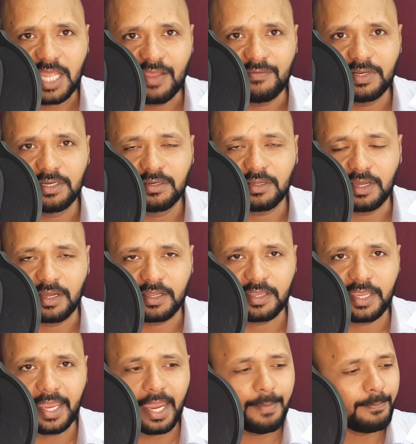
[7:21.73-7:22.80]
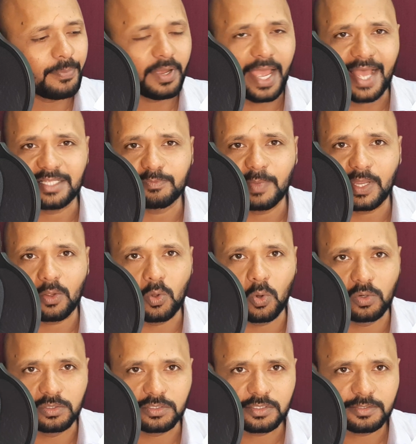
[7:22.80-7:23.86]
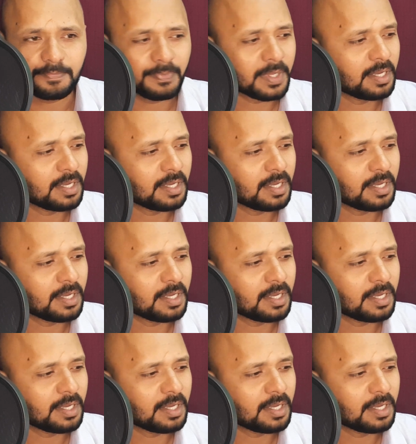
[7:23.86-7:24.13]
I will keep as my goals.